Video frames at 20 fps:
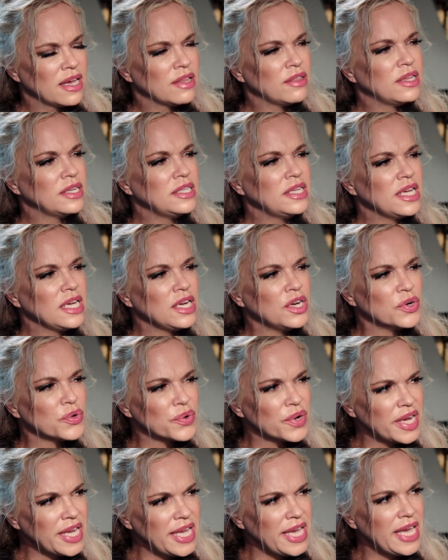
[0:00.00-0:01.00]
the
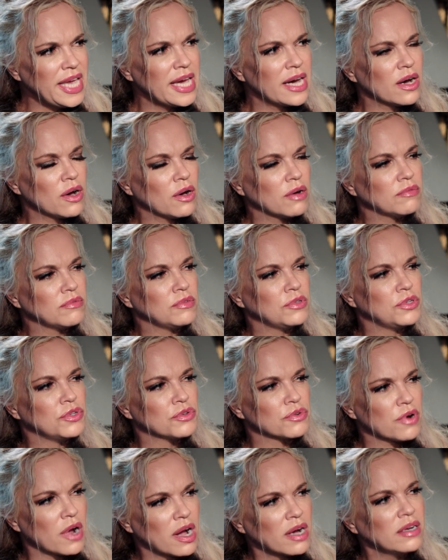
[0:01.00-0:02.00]
degree of
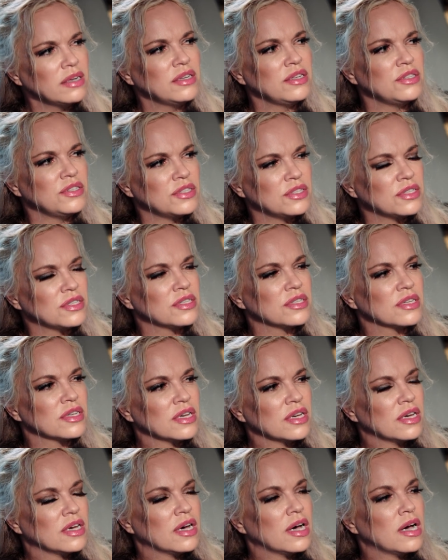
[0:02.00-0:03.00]
drugs
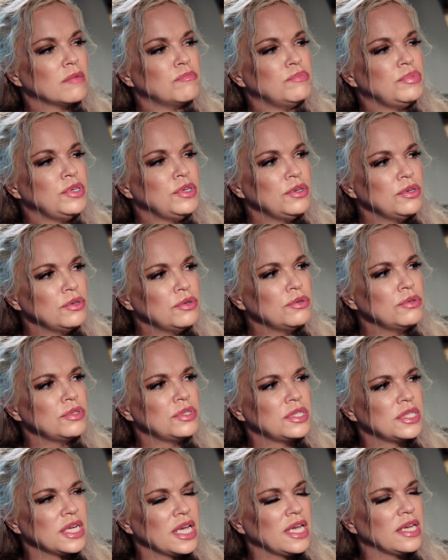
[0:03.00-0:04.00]

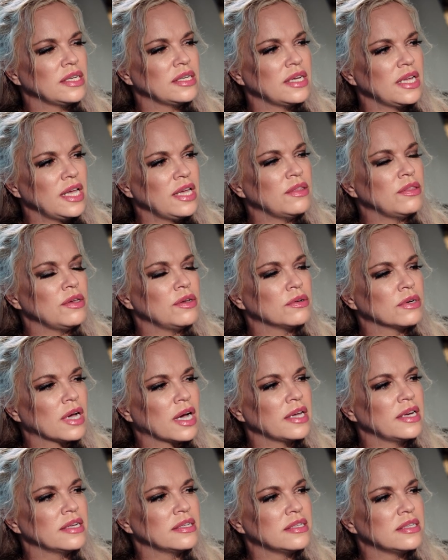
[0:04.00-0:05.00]
abused in the
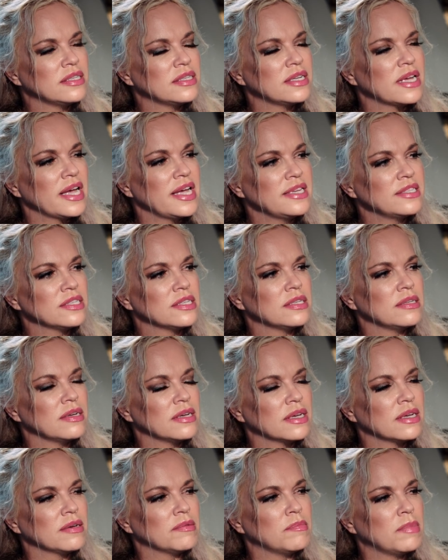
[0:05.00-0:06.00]
United States
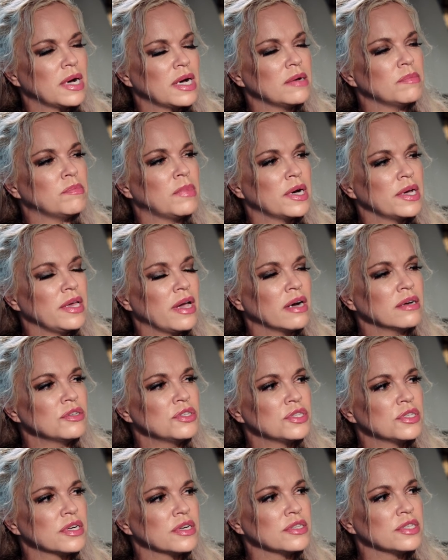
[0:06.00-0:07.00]
by
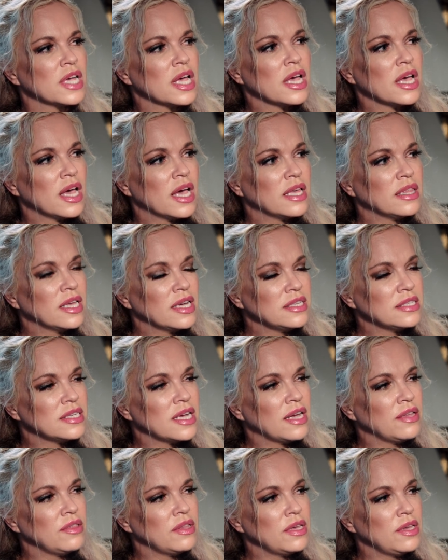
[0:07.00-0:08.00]
youngsters. And they
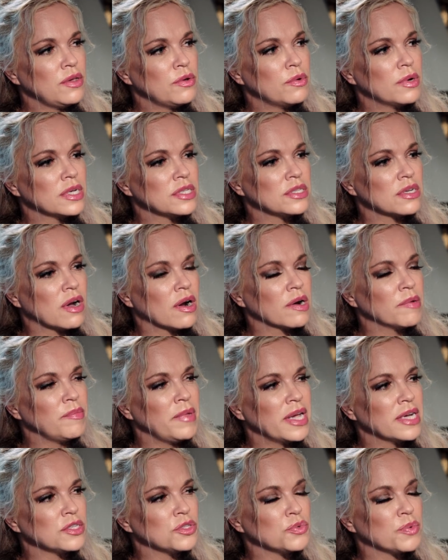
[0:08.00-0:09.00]
say in the US
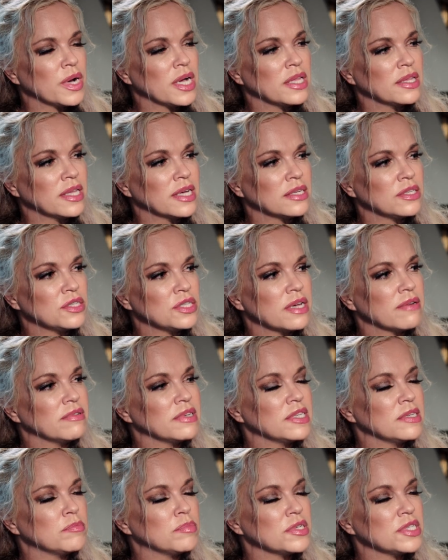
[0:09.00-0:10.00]
Army as well that
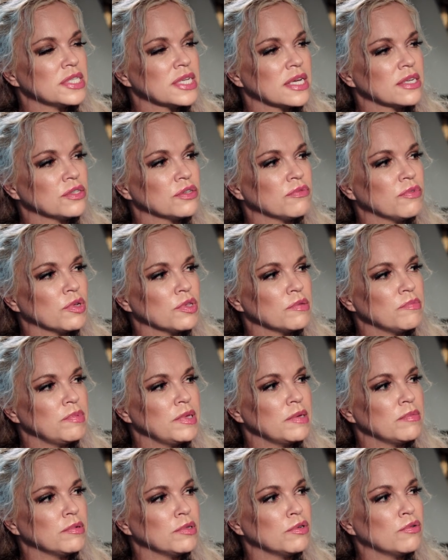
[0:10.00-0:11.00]
70% of all the
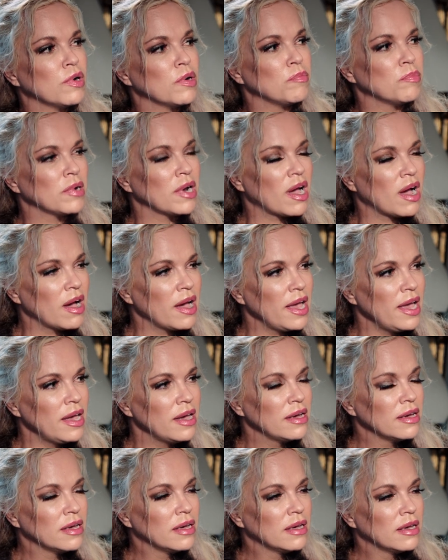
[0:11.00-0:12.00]
people who apply
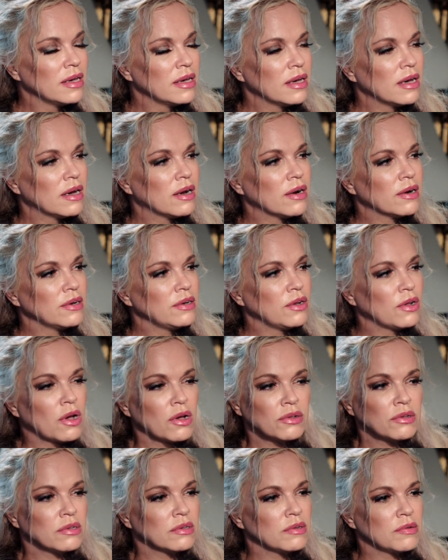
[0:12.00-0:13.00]

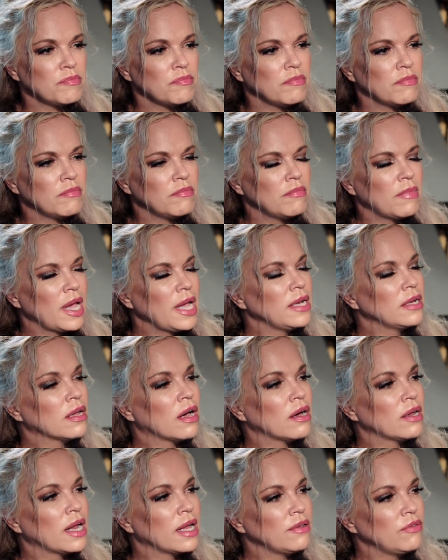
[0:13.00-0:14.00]
may
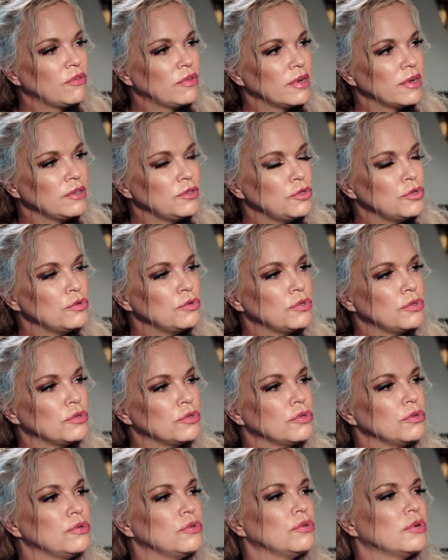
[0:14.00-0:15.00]
not enter due
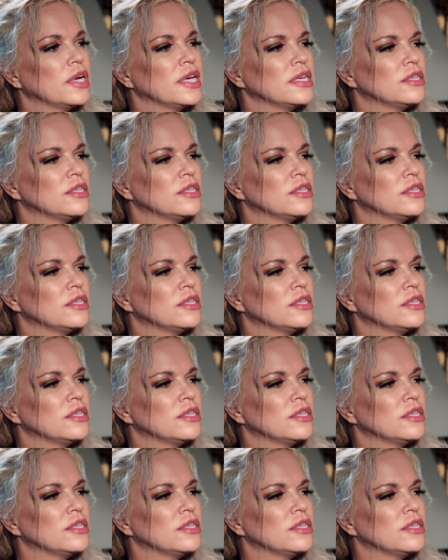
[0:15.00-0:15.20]
to a